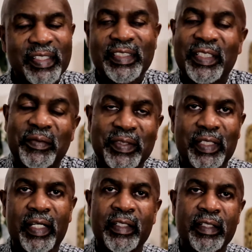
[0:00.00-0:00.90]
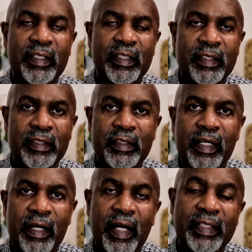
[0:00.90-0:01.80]
she would say,
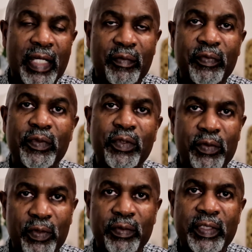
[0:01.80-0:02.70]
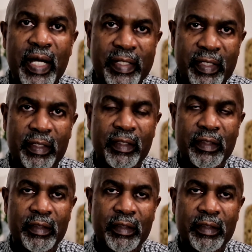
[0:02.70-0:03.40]
a time for no daddy.